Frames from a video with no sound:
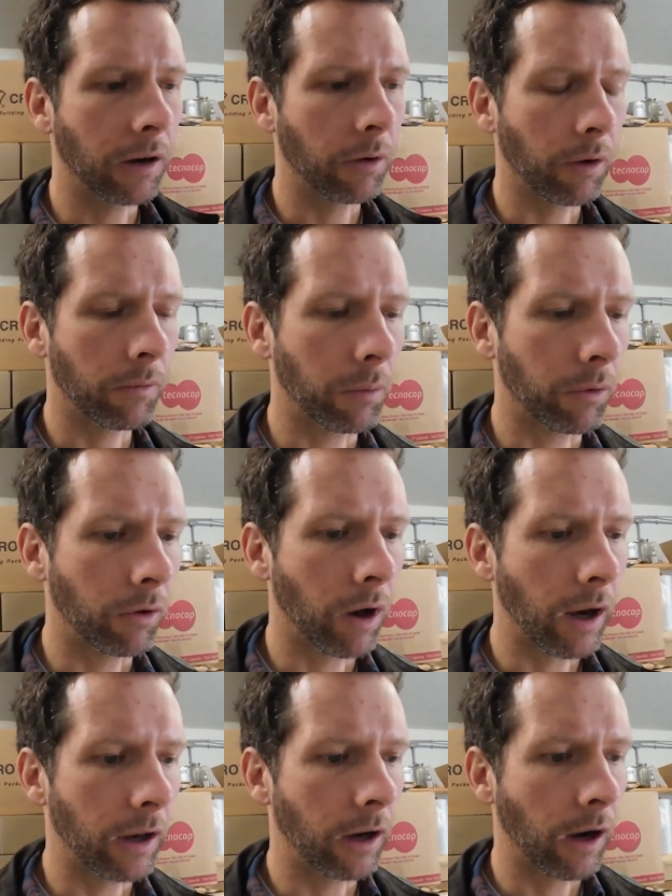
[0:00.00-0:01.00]
everyone's
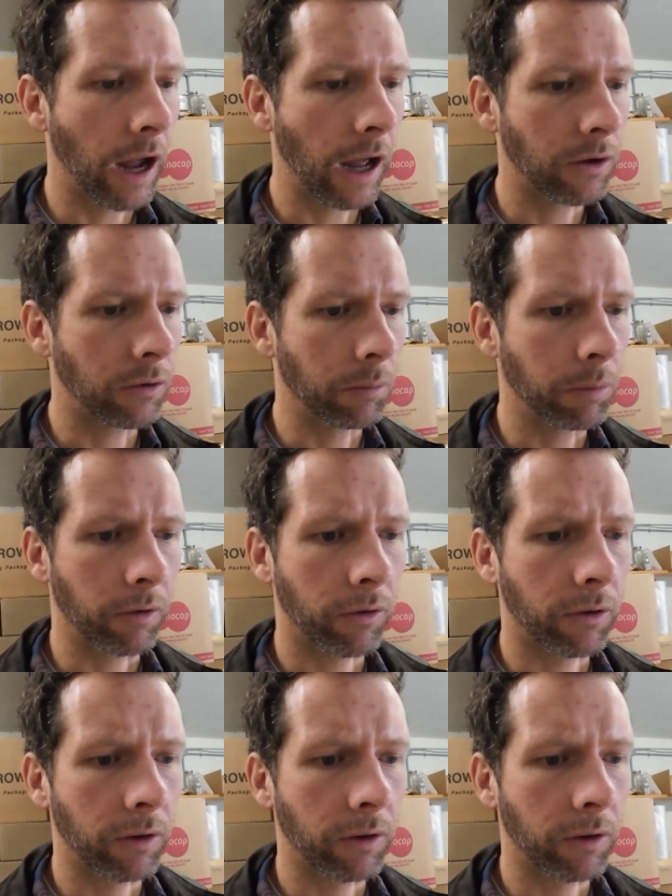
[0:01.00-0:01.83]
nodded their hat to it, but